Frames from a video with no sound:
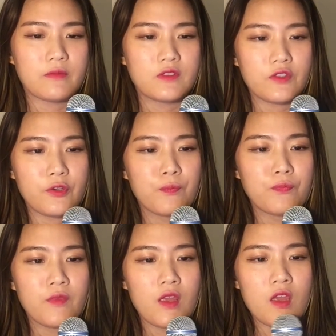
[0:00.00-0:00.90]
So
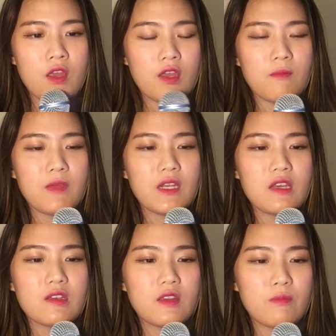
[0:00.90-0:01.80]

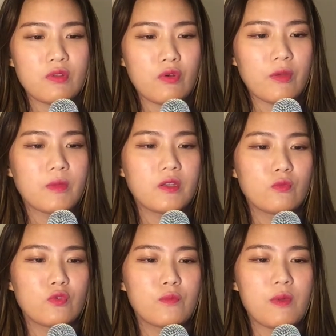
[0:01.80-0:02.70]
immediate deployment
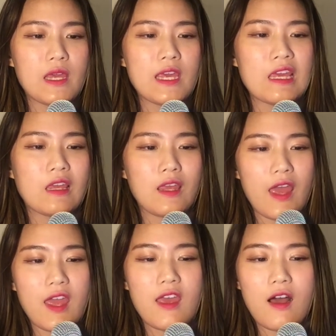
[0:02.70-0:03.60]
will be
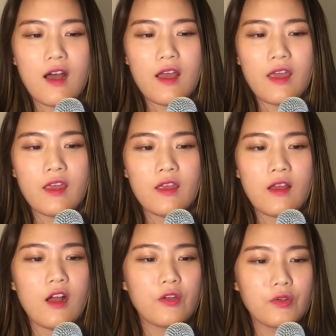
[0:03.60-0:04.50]
AI,
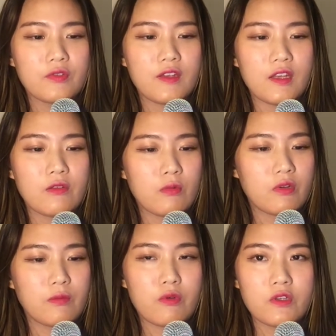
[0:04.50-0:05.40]
IoT,
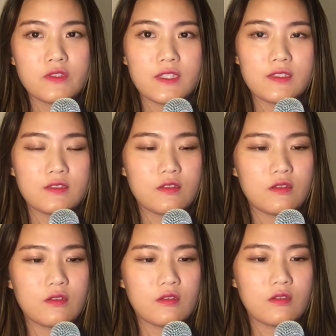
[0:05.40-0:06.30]
robotic process,
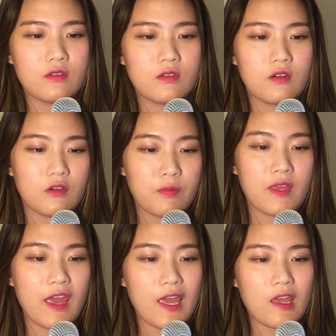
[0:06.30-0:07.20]

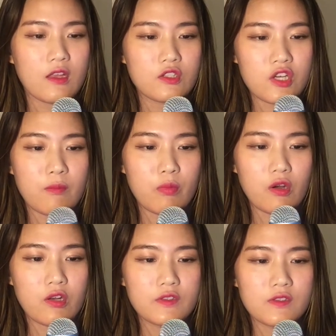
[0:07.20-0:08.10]
RPA,
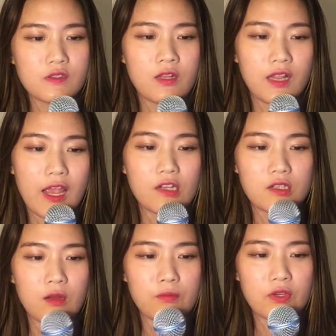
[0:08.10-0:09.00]
chatbots, cloud
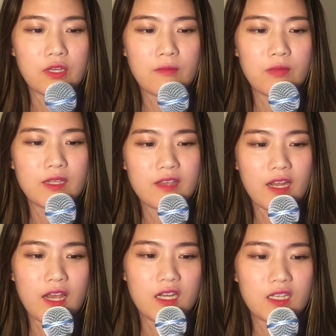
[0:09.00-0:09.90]
computing, big
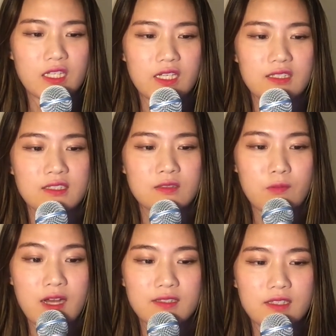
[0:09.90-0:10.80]
data analytics,
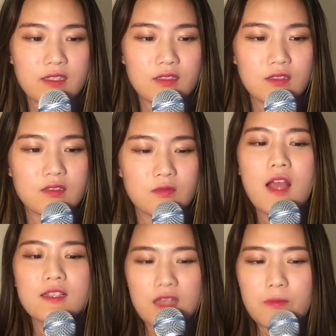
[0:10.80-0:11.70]
smart sensors,
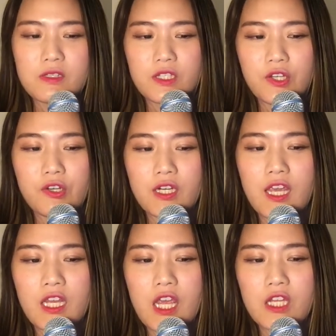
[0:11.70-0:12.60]
cybersecurity,
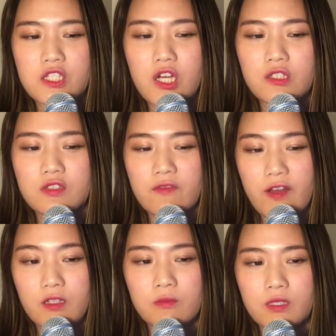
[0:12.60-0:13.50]
and agile
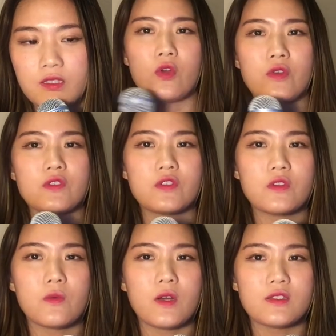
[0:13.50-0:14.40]
development. Those are
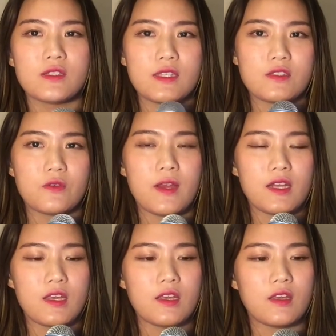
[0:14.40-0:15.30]
the ones that's
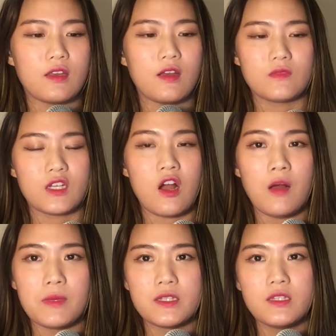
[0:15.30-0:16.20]
already
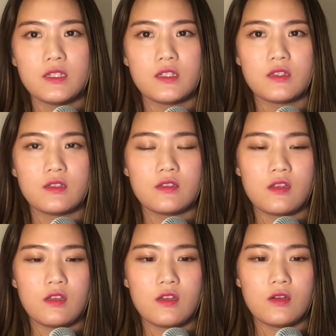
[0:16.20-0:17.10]
common.
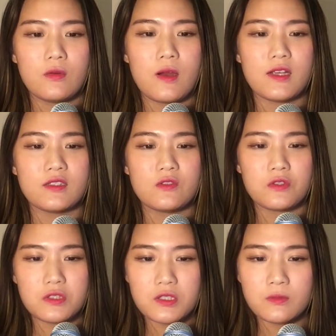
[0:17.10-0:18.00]
Whereas
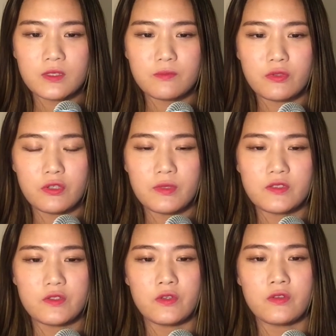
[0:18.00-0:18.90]
short-term
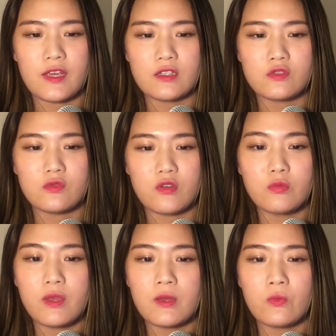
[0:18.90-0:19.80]
deployments, they'll
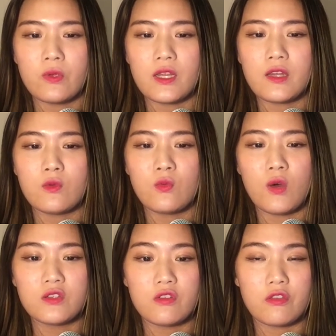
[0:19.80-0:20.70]
be within
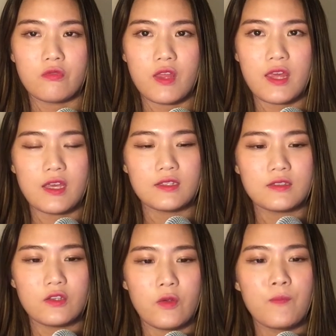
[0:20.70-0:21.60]
1 to 3 years.
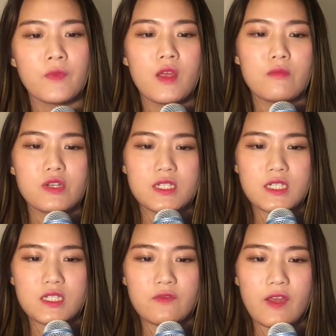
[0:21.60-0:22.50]
So
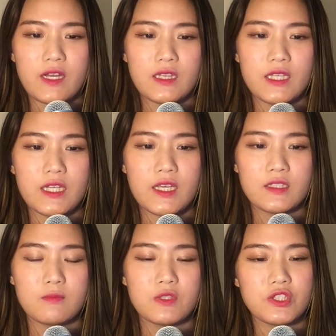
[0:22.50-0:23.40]
predictive
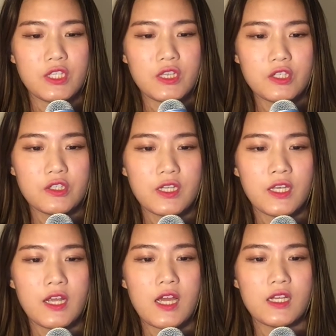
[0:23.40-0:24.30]
analytics, machine
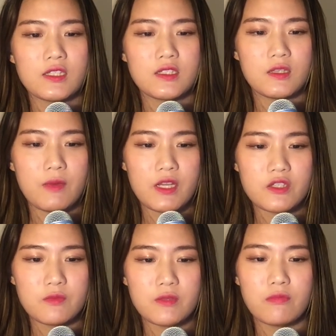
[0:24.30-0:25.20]
learning, identity
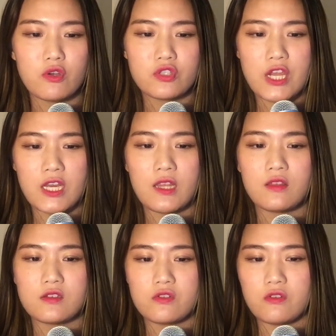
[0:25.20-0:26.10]
management, blockchain,
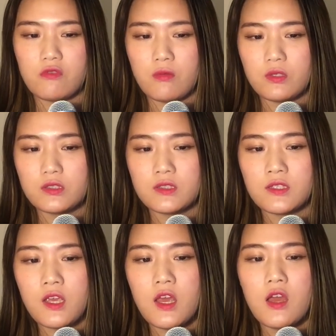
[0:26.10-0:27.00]
industrial robots,
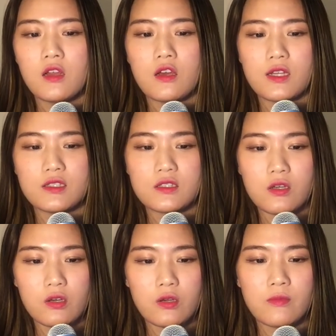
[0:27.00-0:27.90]
connected
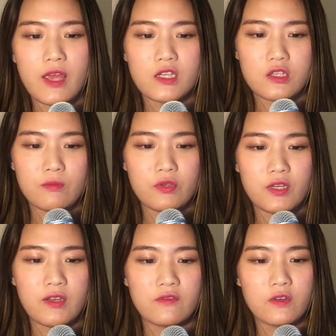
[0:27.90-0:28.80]
home, edge
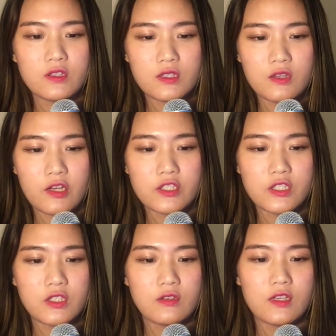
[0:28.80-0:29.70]
computing, fraud
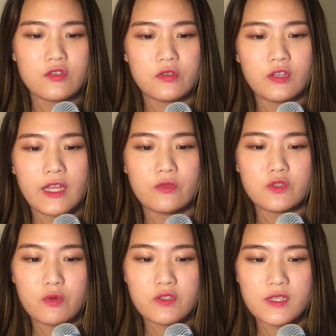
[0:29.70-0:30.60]
detection, natural language
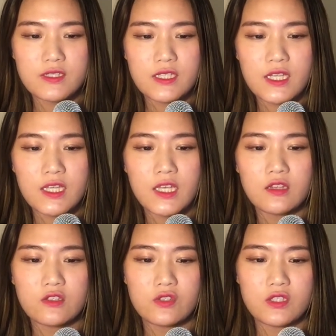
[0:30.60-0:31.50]
processing,
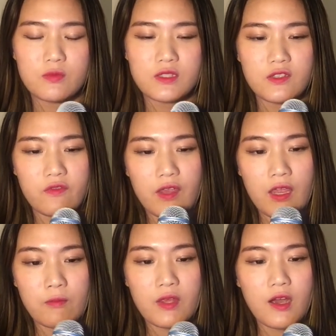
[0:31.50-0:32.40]
industry-specific
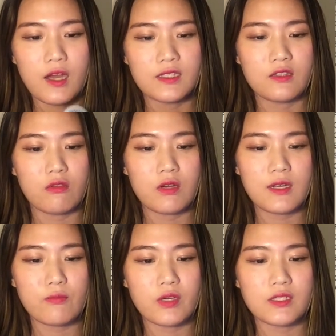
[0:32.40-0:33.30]
APIs, 3D
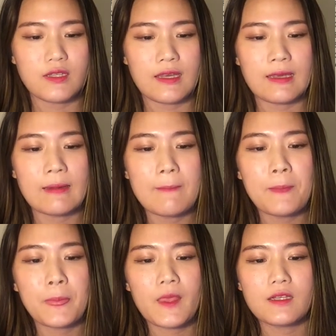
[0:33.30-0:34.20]
printing,
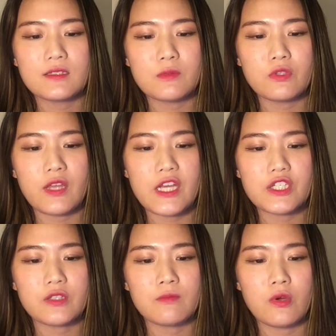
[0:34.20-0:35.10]

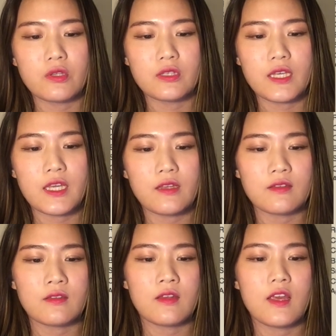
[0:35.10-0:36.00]
simulation
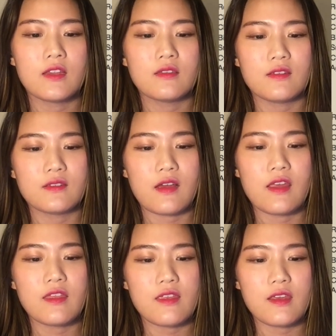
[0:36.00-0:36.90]
modeling,
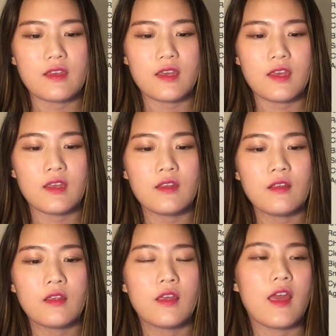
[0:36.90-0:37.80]
design thinking,
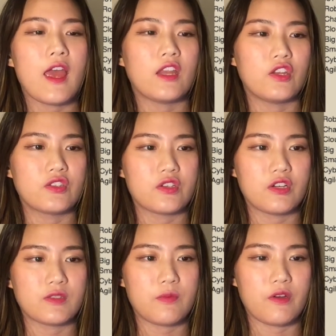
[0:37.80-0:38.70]
and user
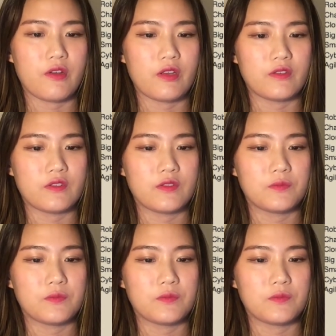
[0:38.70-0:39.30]
experience.